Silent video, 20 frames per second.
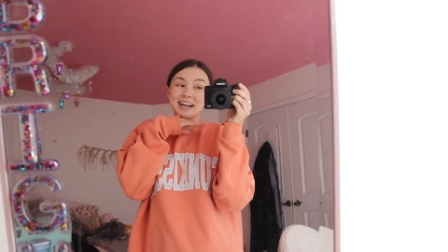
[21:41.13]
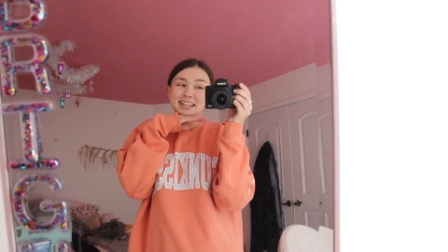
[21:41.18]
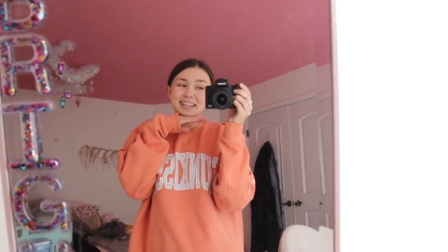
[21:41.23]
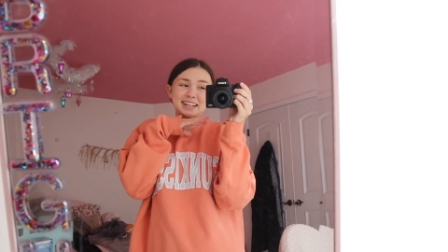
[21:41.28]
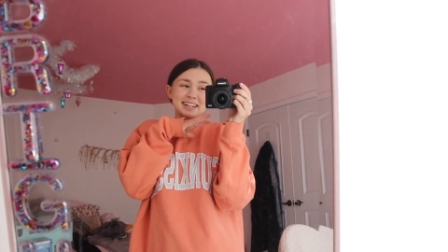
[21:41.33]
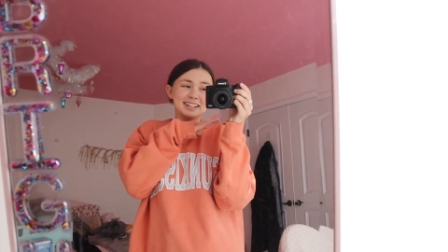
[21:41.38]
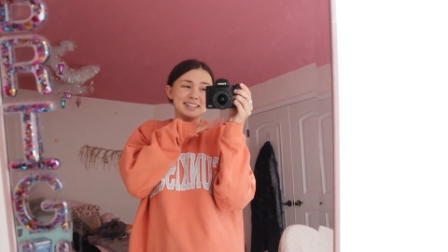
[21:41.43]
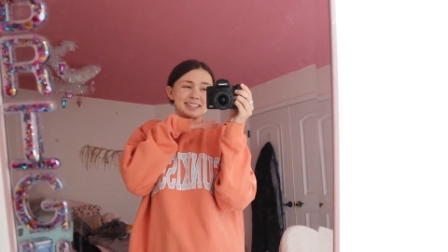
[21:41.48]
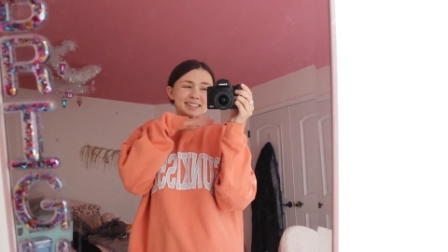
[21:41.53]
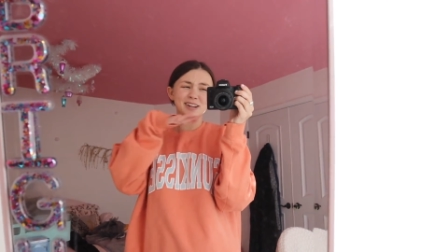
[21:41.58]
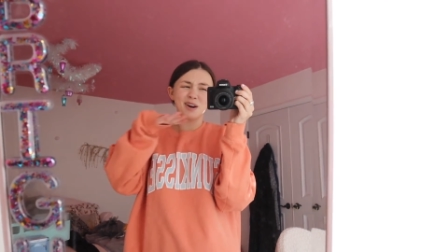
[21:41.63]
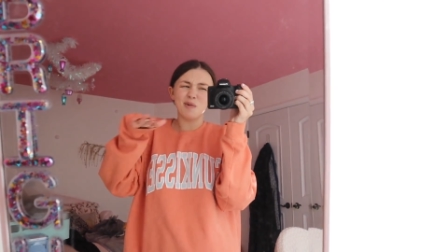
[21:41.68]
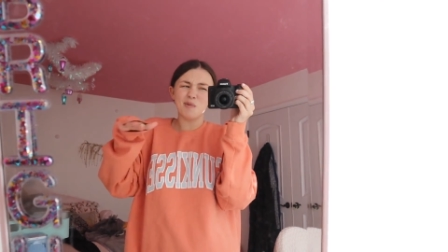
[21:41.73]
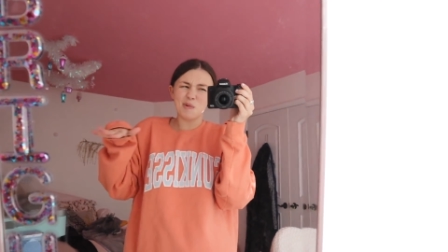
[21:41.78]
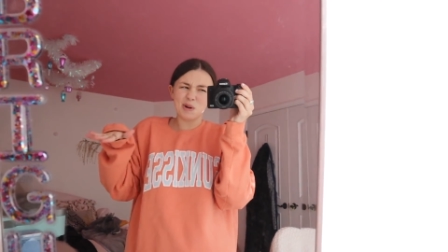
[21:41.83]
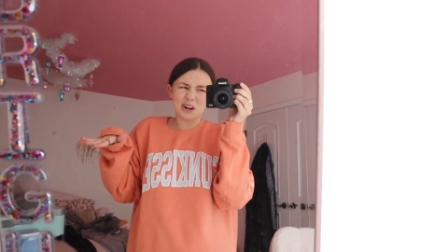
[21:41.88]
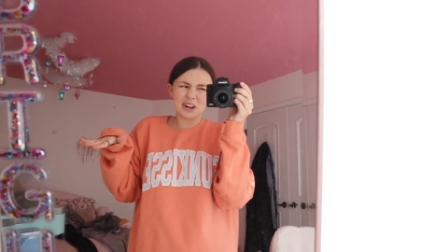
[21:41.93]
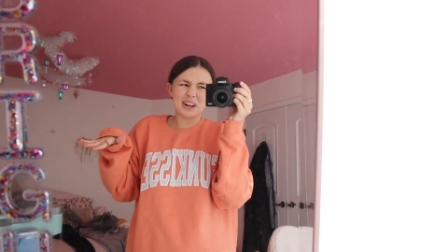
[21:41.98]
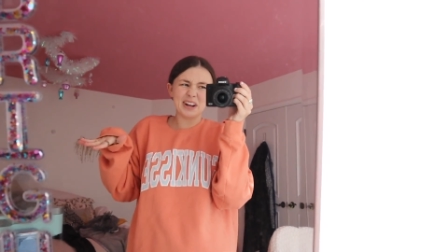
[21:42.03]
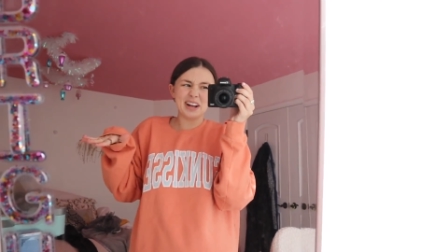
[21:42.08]
I needed, so
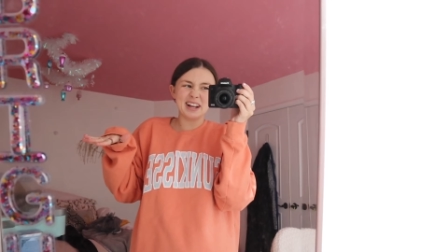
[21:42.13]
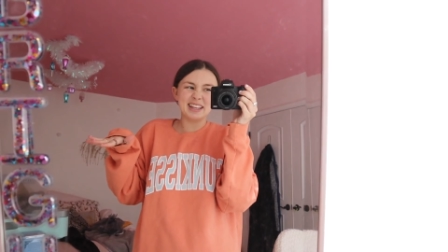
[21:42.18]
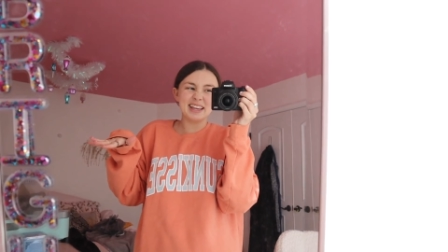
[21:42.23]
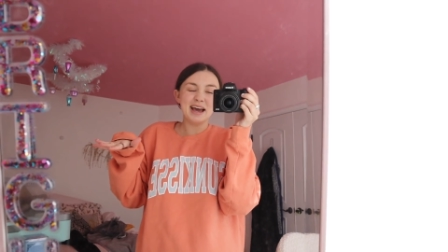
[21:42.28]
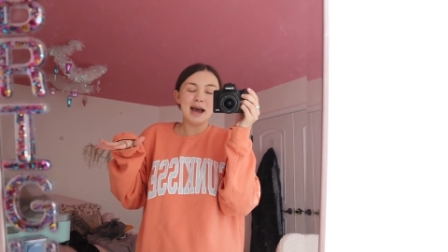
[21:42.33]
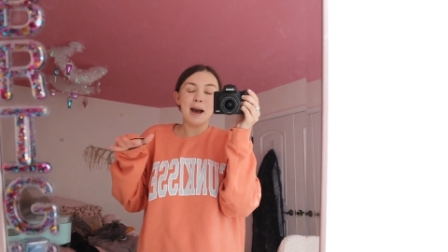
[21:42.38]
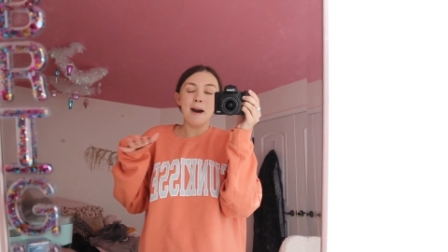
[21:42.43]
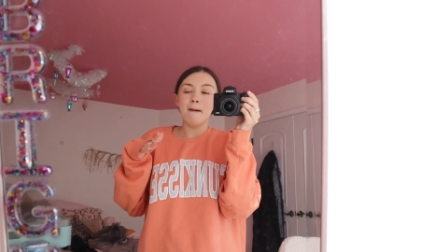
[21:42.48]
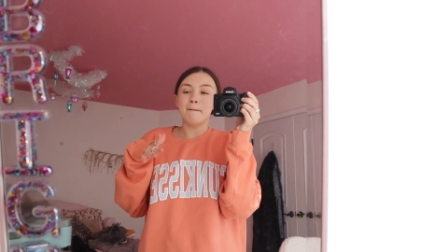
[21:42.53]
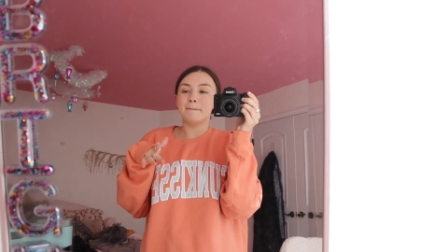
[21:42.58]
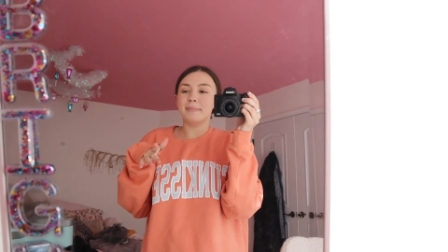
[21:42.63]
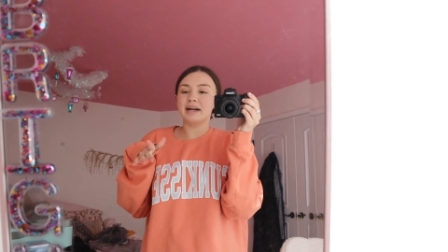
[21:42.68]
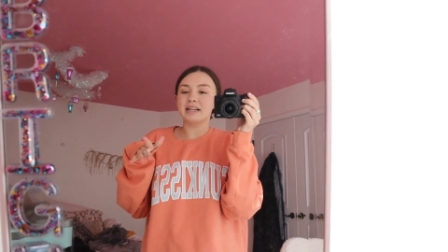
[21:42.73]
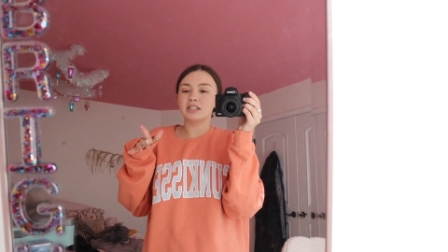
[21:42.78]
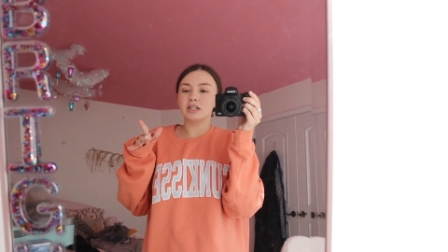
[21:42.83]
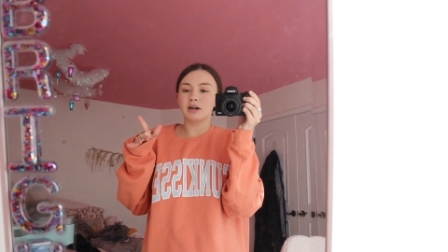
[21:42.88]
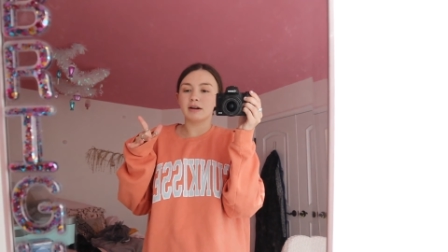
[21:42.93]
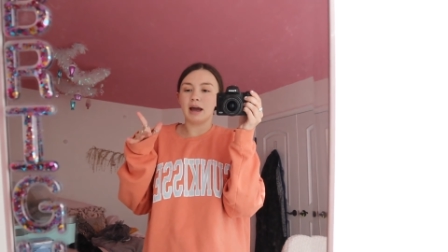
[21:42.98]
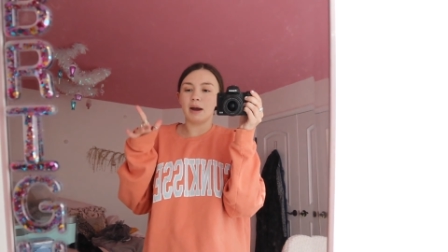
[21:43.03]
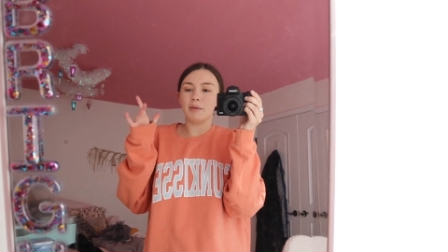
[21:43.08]
we're good.
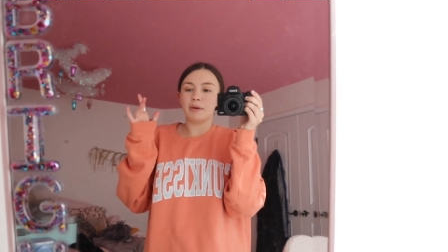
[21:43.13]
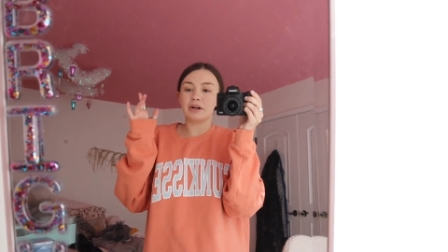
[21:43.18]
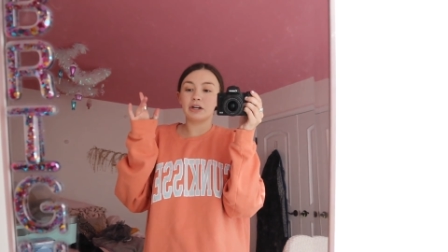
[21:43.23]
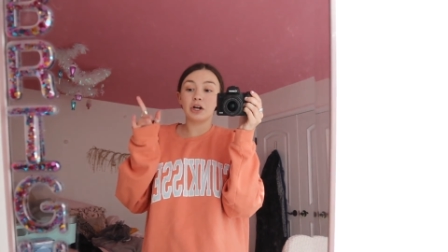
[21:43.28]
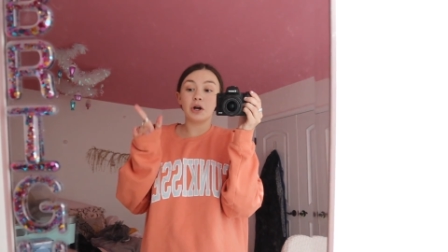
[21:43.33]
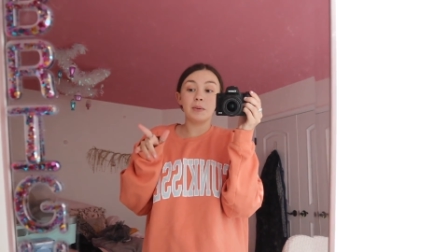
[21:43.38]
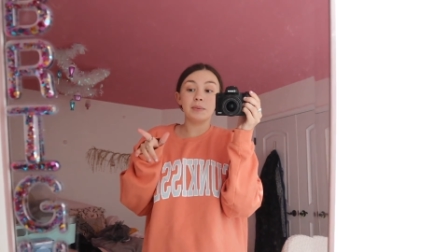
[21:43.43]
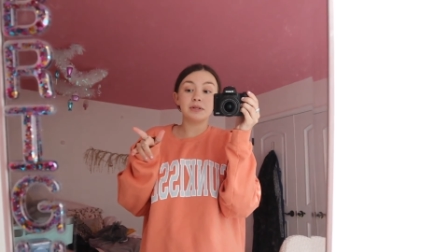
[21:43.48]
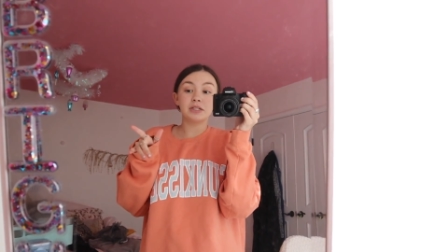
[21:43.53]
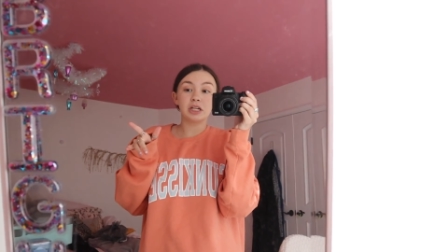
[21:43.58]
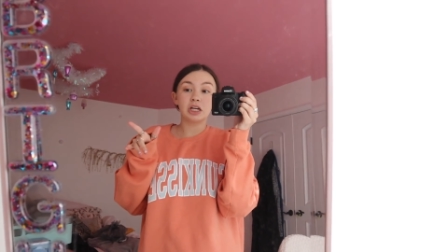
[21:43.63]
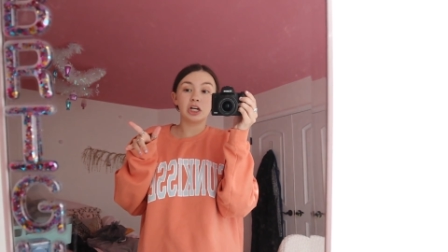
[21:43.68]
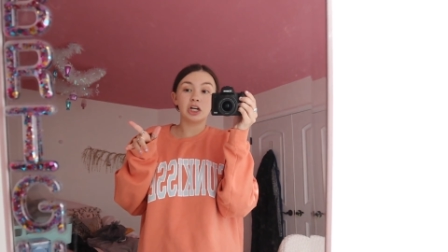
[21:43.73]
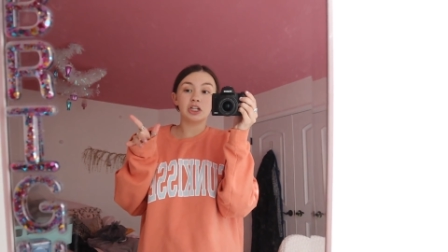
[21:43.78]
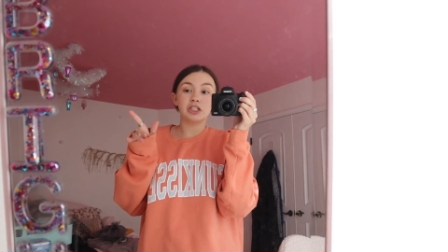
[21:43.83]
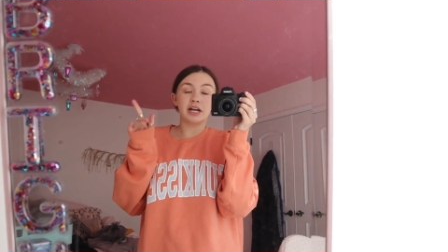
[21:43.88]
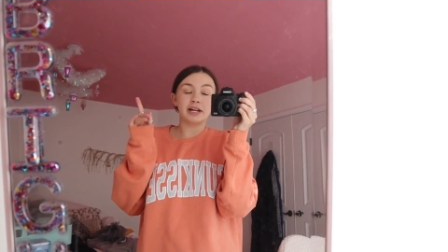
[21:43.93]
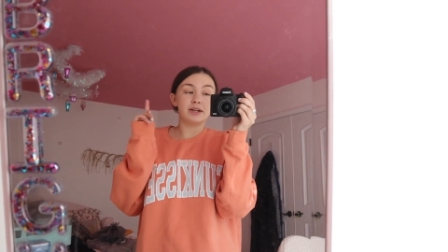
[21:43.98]
But okay, we're gonna go upstairs.